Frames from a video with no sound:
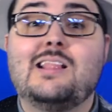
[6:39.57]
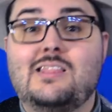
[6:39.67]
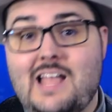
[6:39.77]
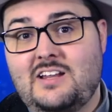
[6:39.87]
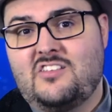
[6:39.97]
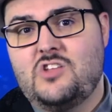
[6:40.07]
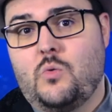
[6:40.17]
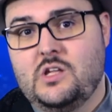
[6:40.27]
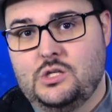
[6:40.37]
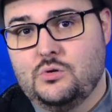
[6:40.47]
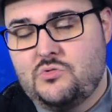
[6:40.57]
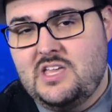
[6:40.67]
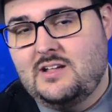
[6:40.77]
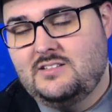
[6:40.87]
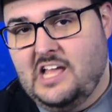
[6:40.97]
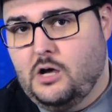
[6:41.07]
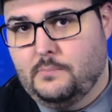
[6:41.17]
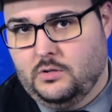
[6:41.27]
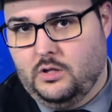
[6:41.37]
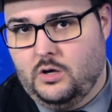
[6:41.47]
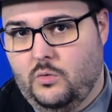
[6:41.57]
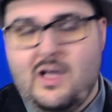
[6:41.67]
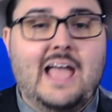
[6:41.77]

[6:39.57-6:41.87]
Let us know what you think down below,